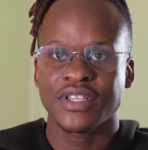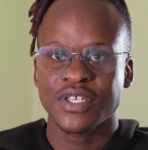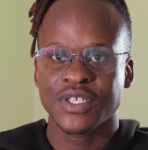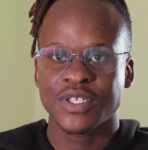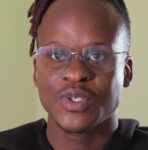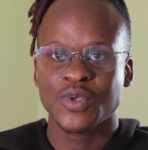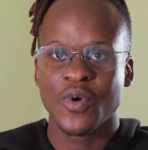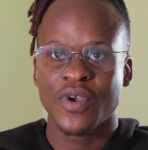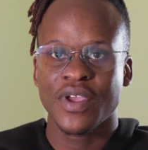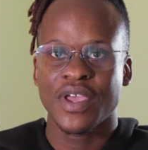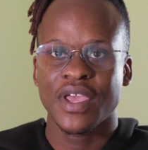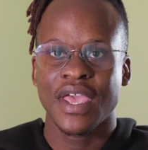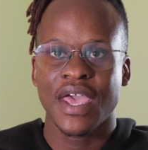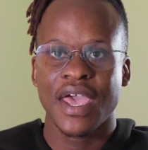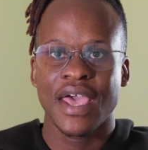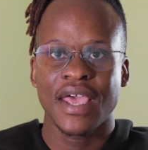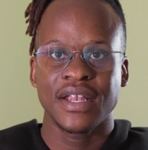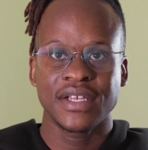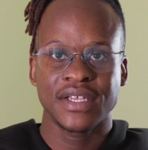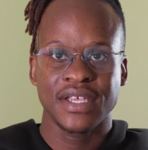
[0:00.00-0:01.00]
this talking
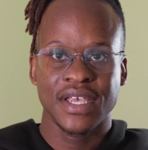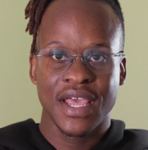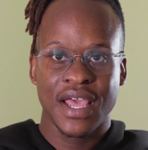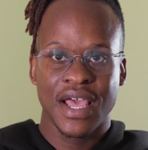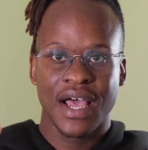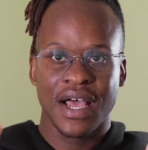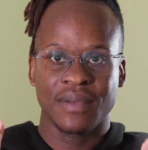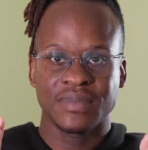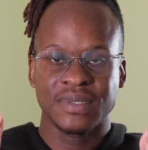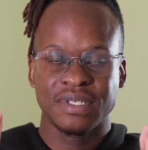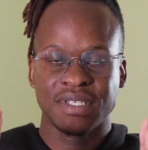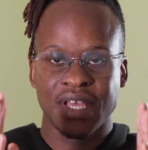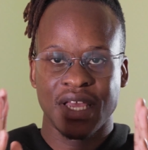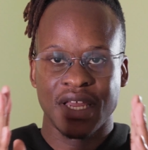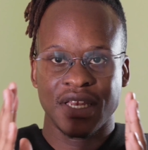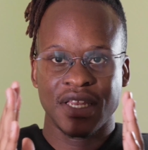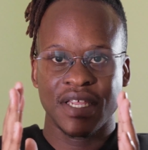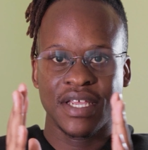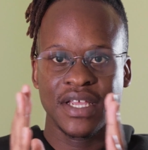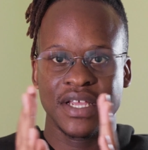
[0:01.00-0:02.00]
head, I'm
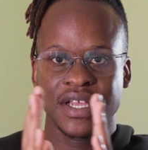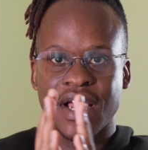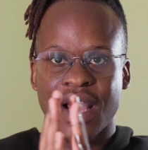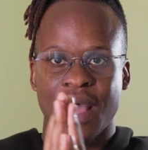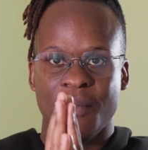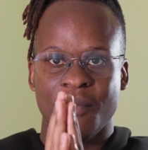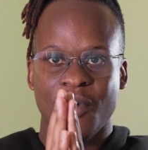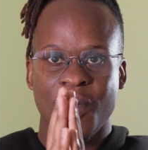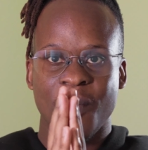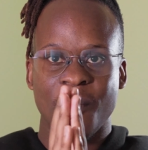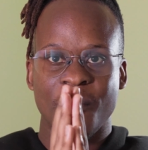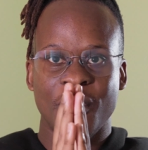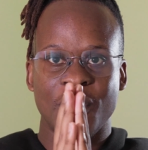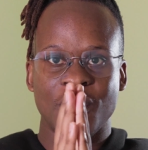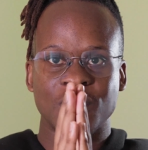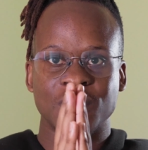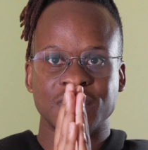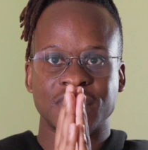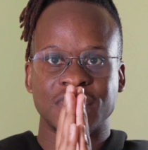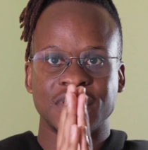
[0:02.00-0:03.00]

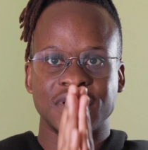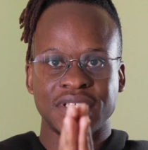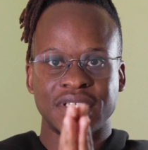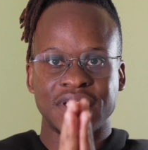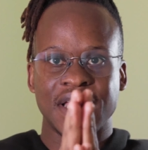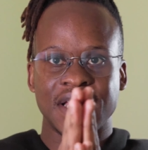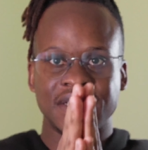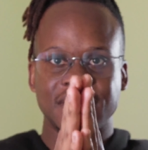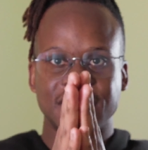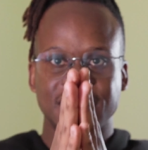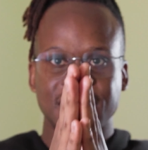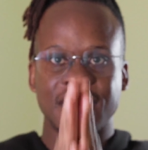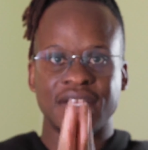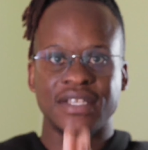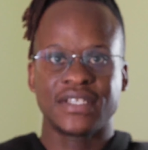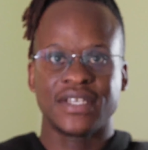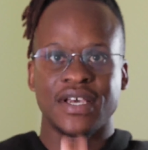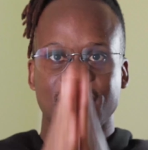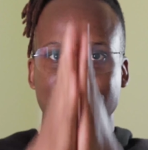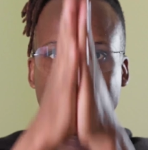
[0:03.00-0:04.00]
composed dead
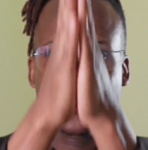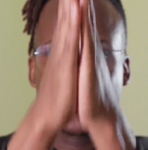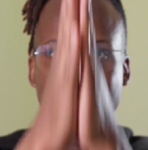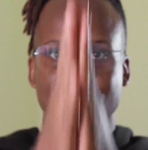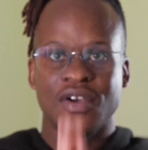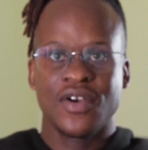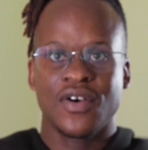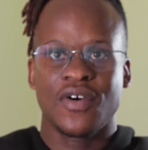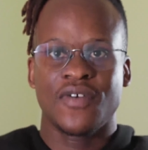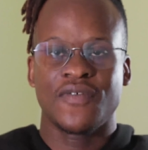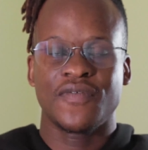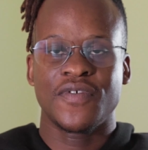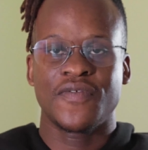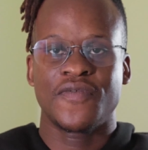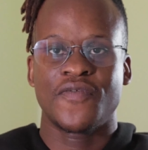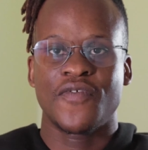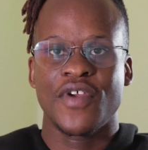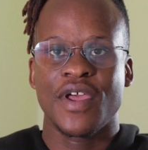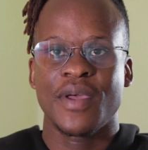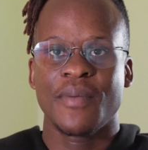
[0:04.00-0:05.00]
center of the
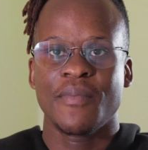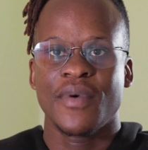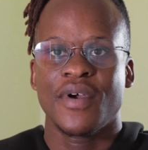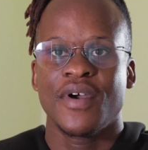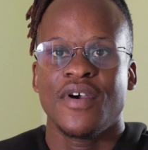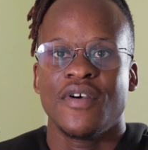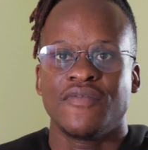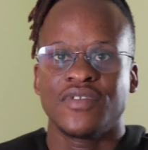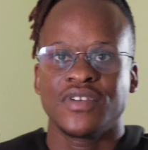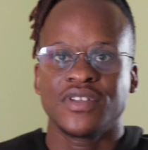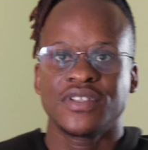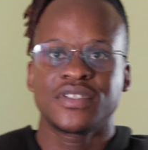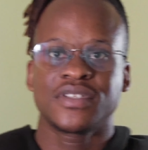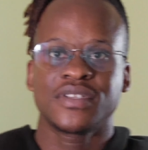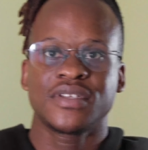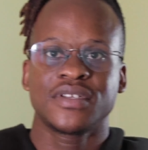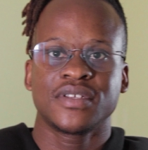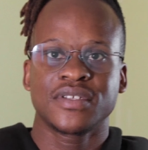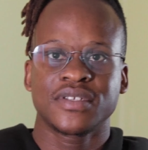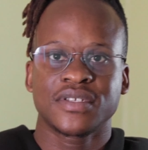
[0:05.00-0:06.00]
frame
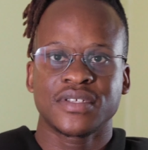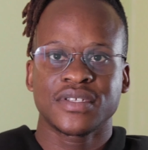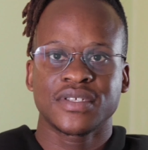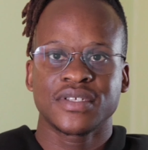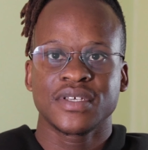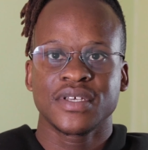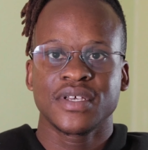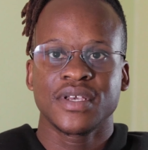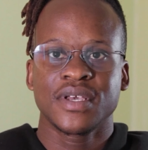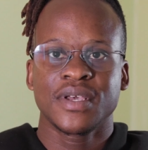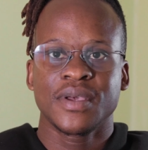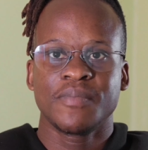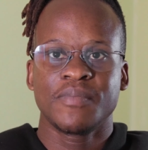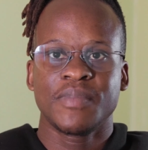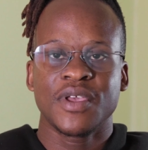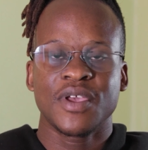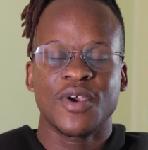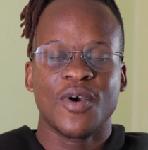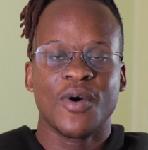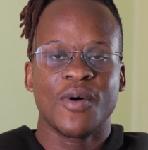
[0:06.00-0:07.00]
versus
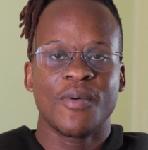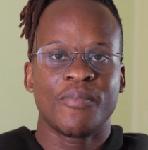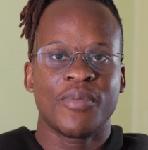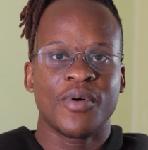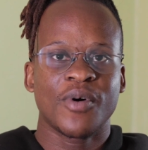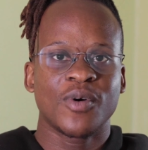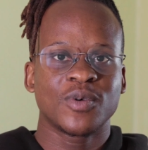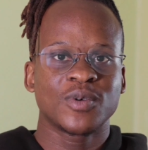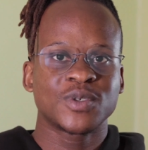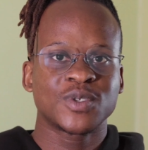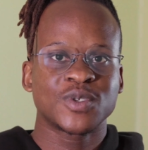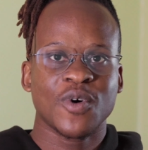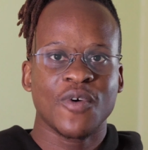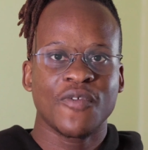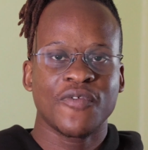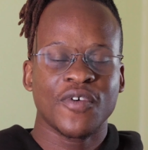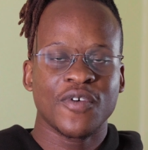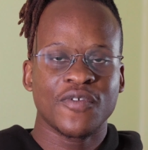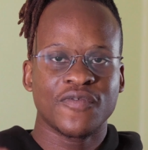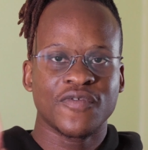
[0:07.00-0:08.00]
being composed off
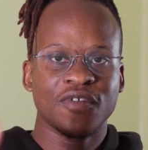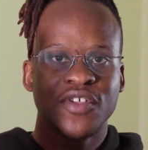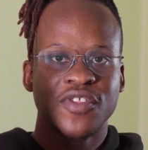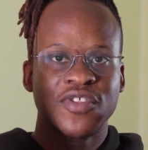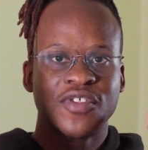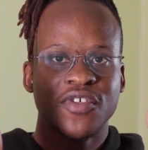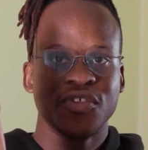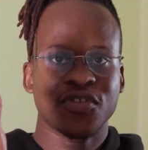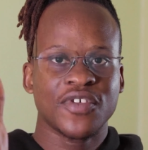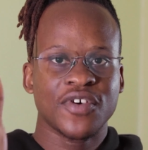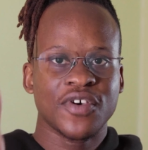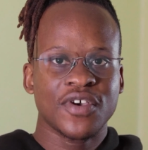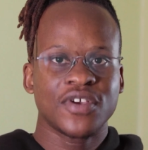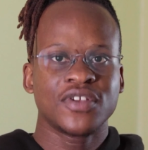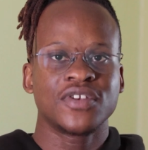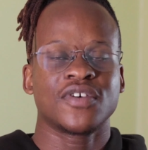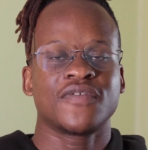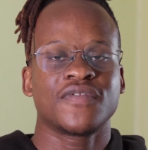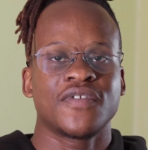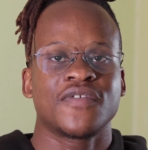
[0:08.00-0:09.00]
of the third
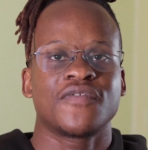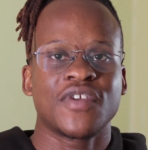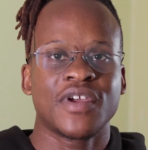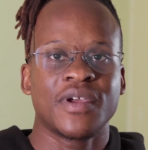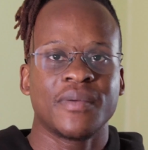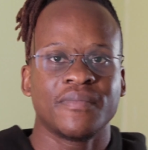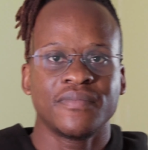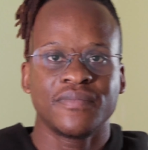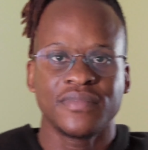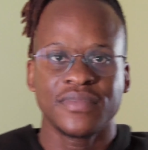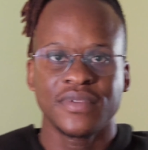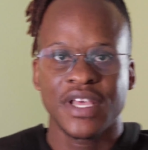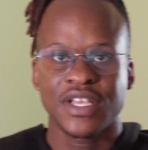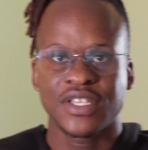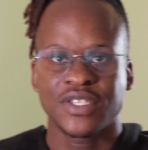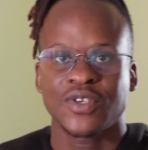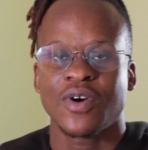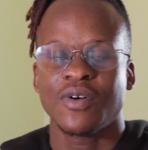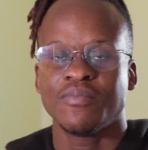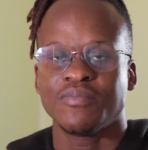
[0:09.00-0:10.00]
of the frame. That's
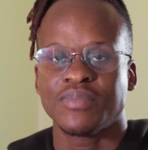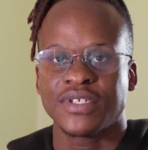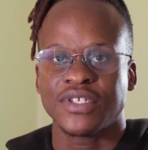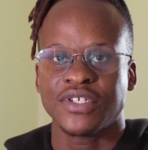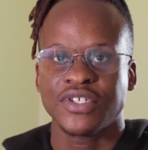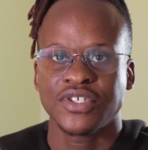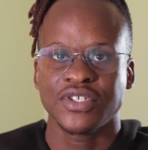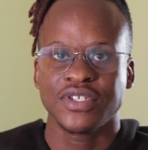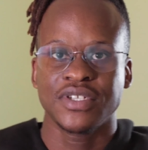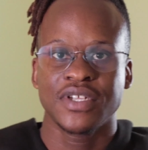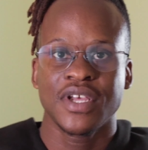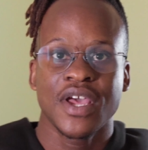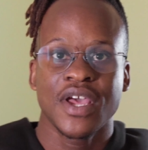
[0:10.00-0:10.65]
composition.